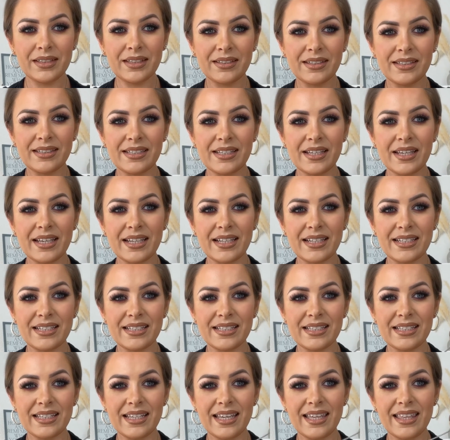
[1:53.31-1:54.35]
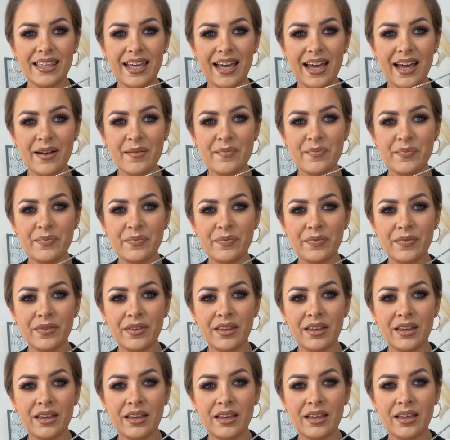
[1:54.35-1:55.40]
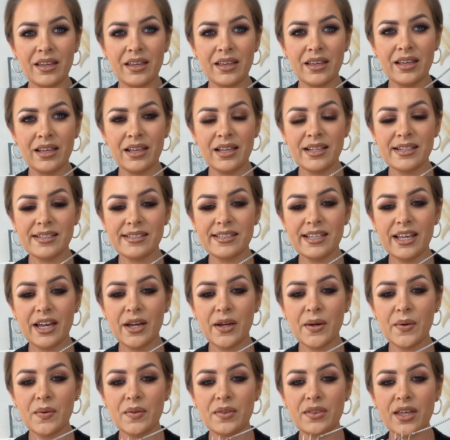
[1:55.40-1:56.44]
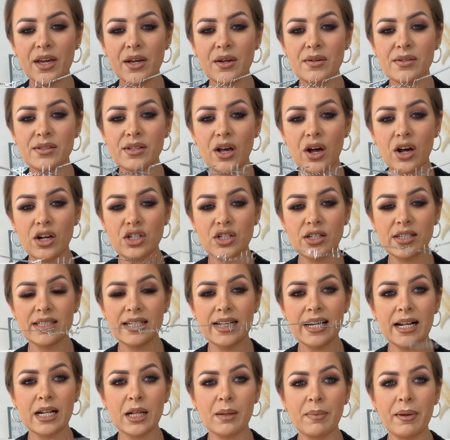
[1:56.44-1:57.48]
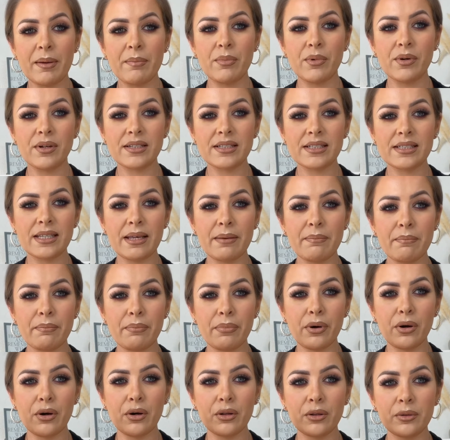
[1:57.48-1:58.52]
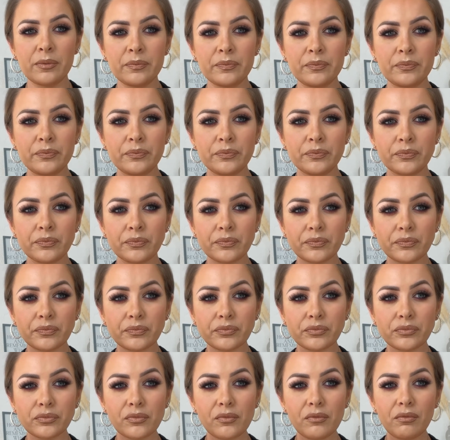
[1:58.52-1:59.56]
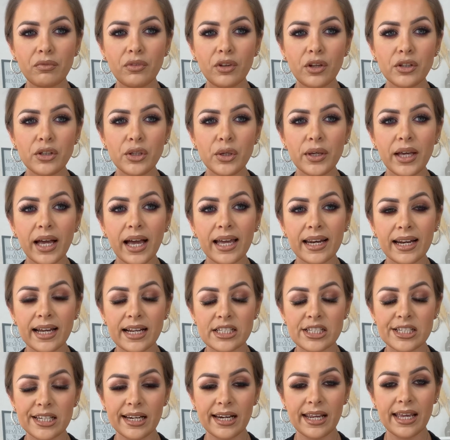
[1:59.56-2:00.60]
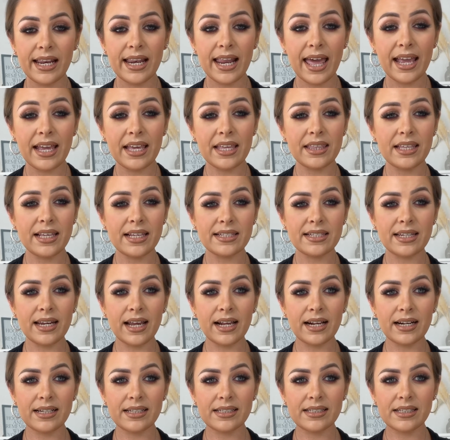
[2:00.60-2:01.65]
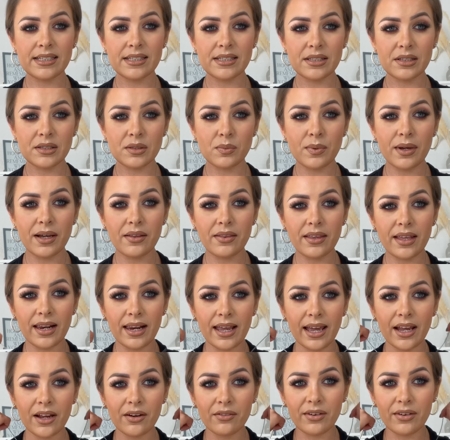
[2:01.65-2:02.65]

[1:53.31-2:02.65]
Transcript: as you can see there. So those are just a little bit more simple. You can actually layer these necklaces as well. They layer